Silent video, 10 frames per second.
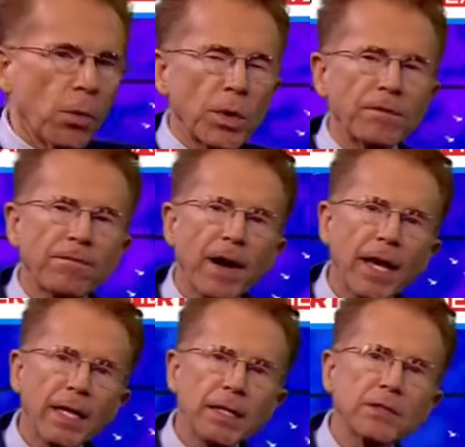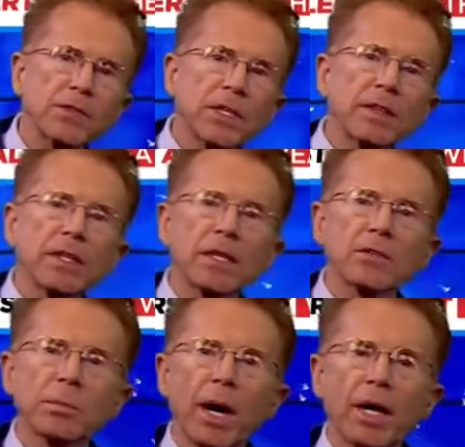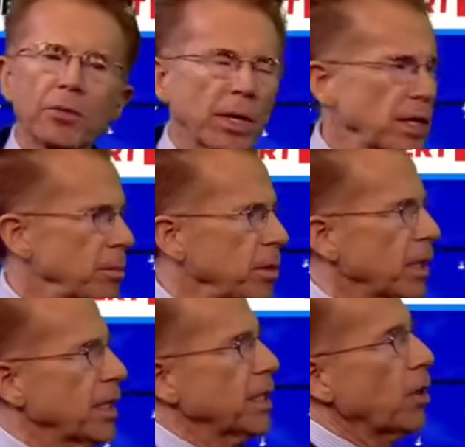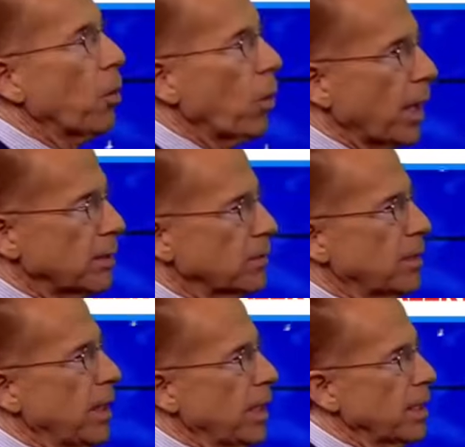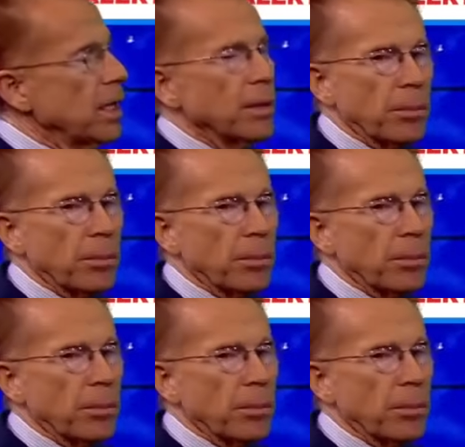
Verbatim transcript: We finally see things moderate a bit into Wednesday,